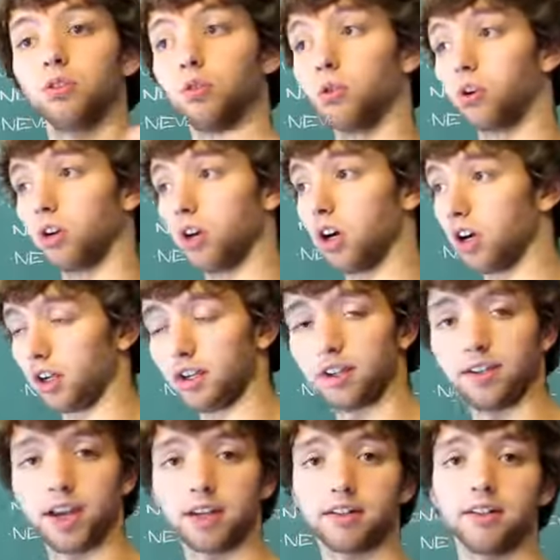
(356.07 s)
or
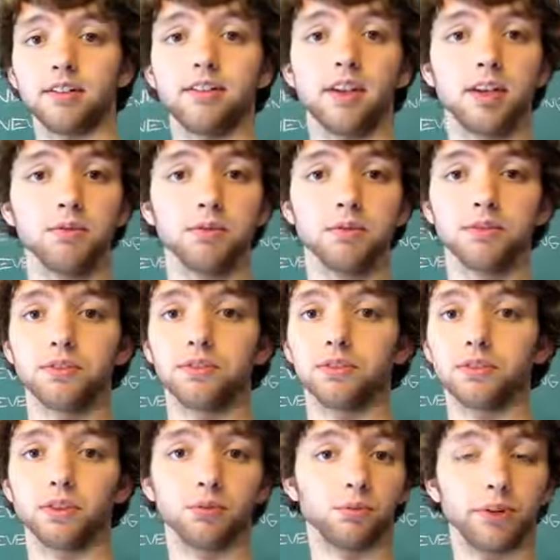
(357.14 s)
connecting
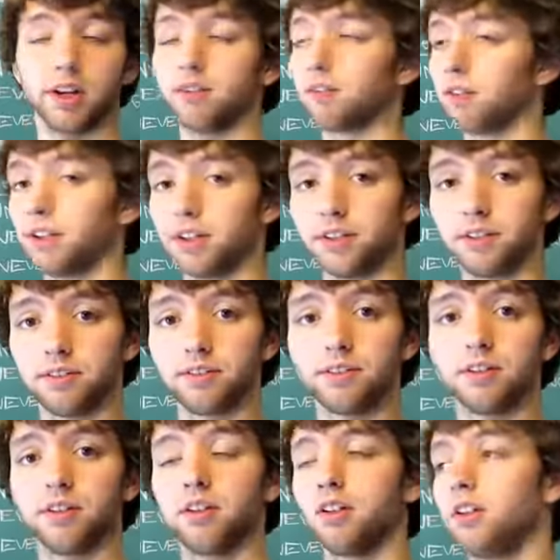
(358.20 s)
tables, or whatever it is.